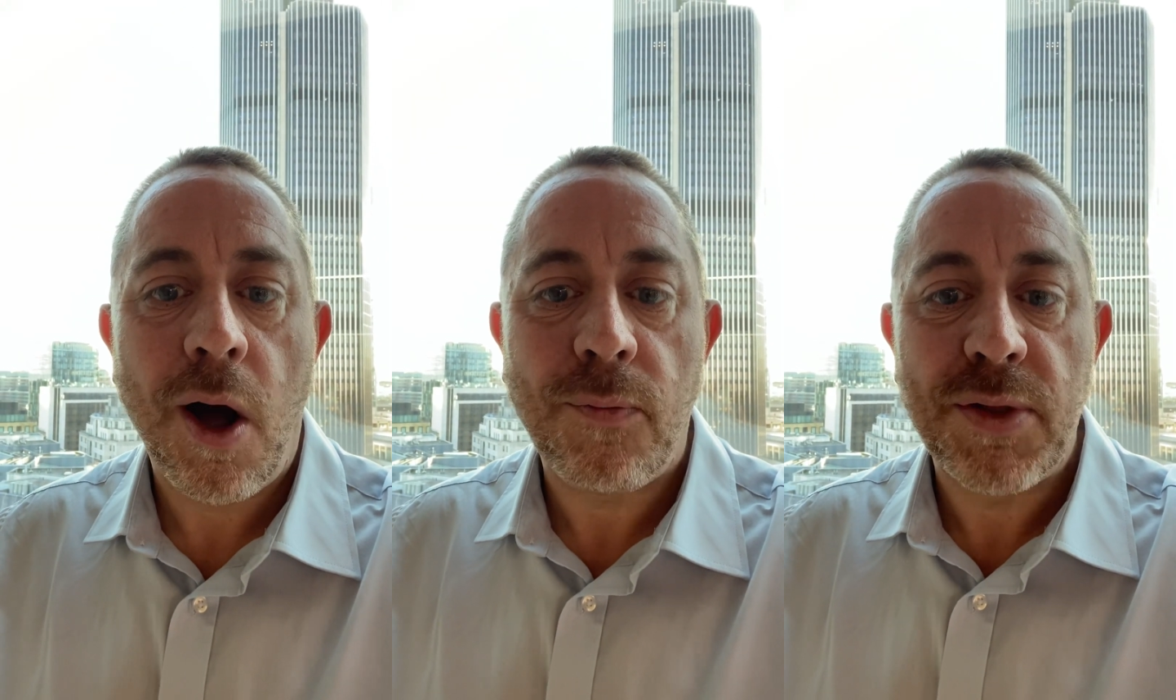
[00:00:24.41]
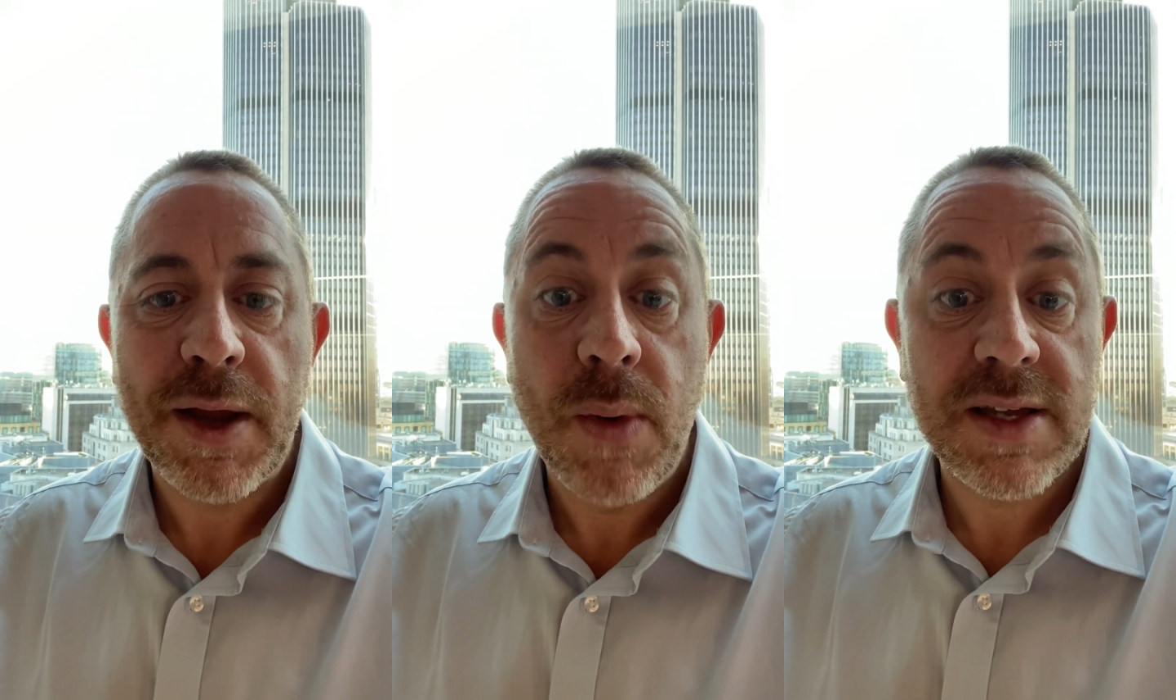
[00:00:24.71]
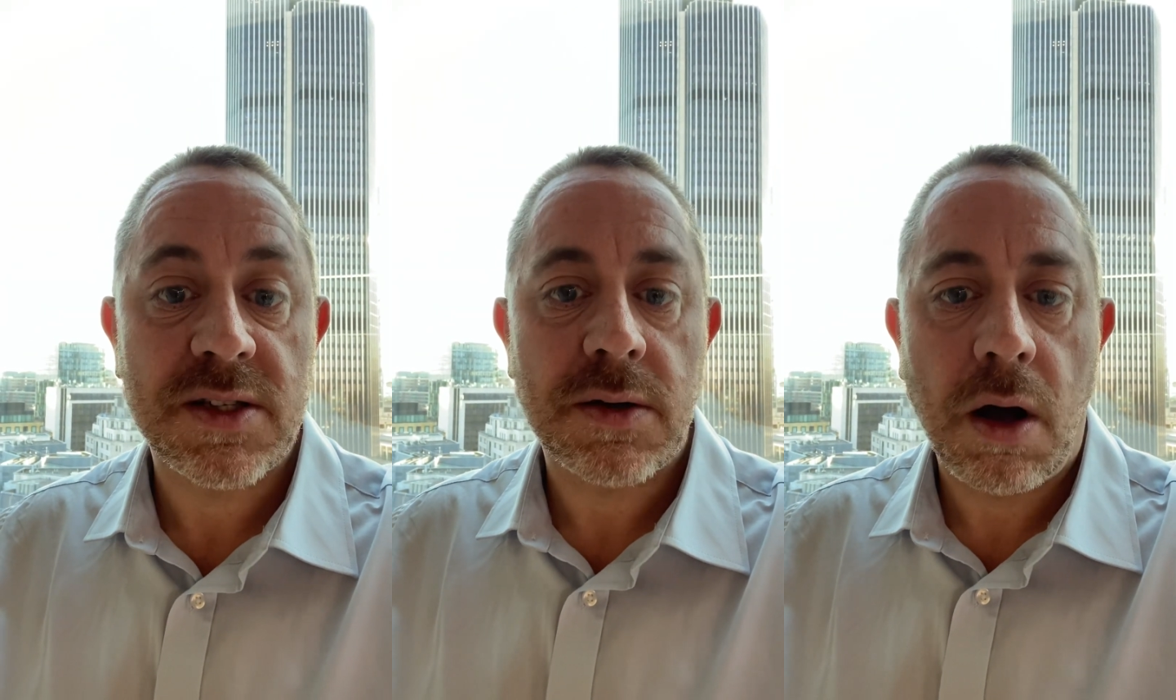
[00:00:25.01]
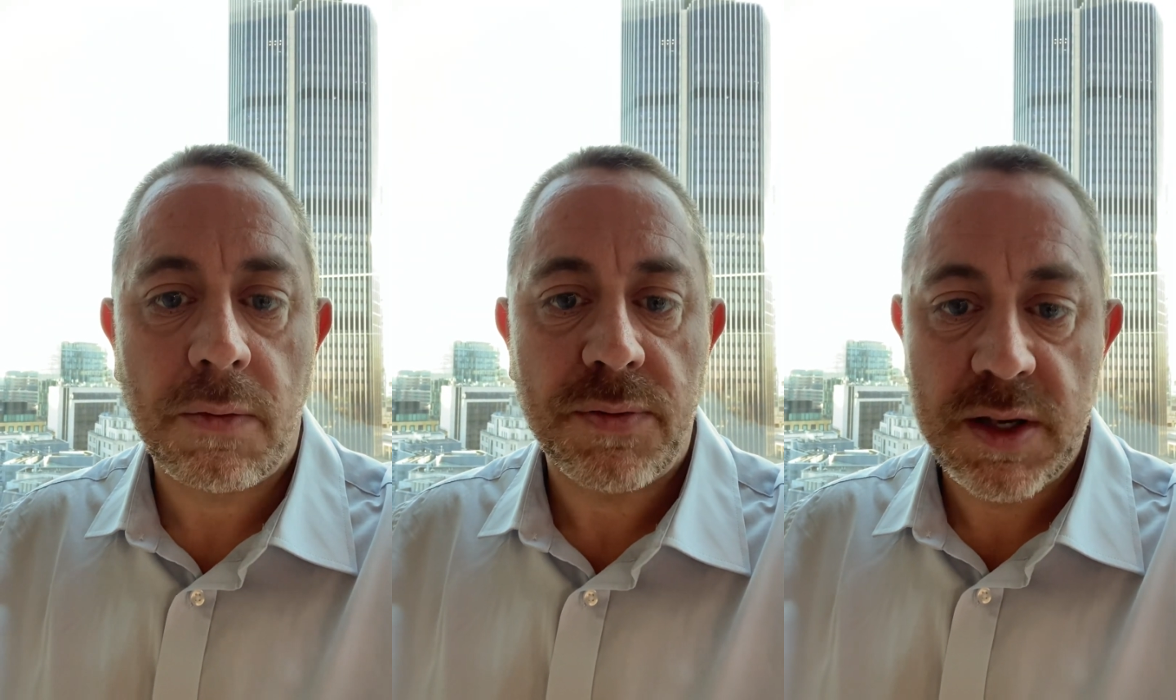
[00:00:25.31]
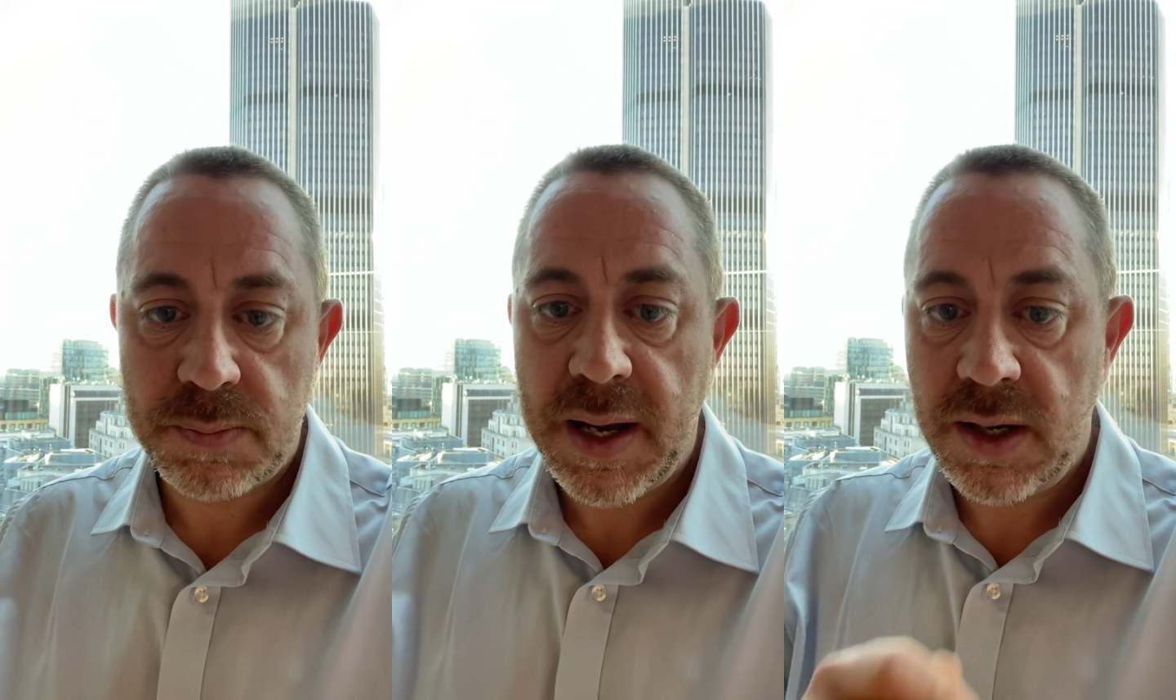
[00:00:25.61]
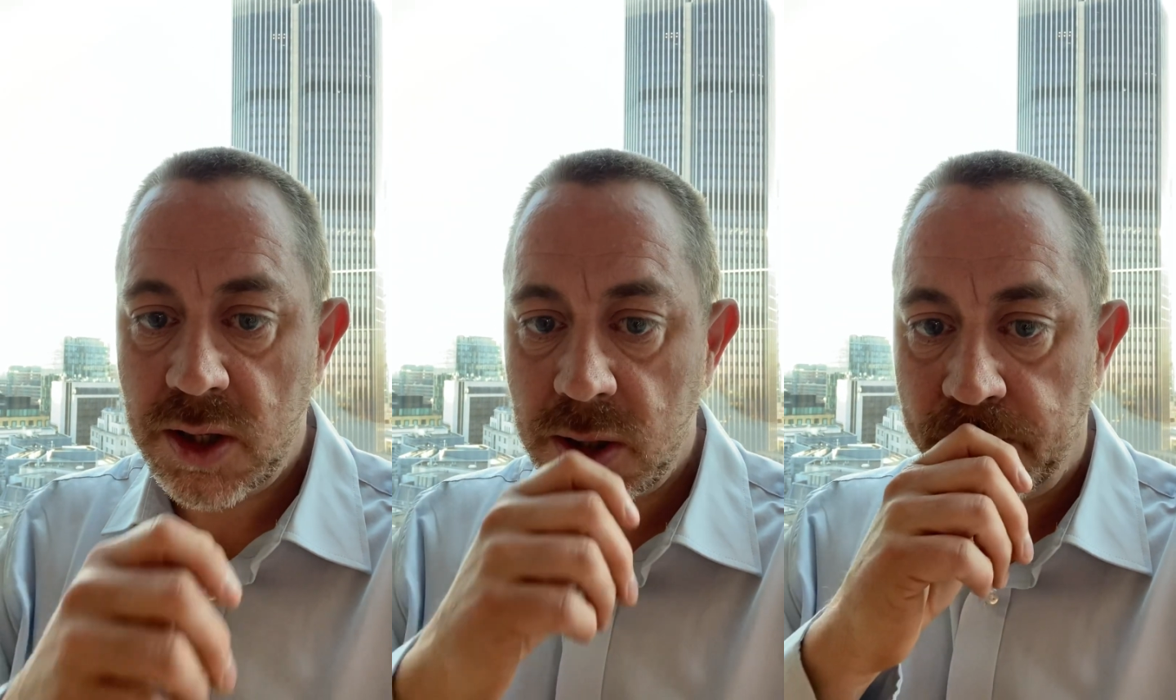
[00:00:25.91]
of the rest of the speech.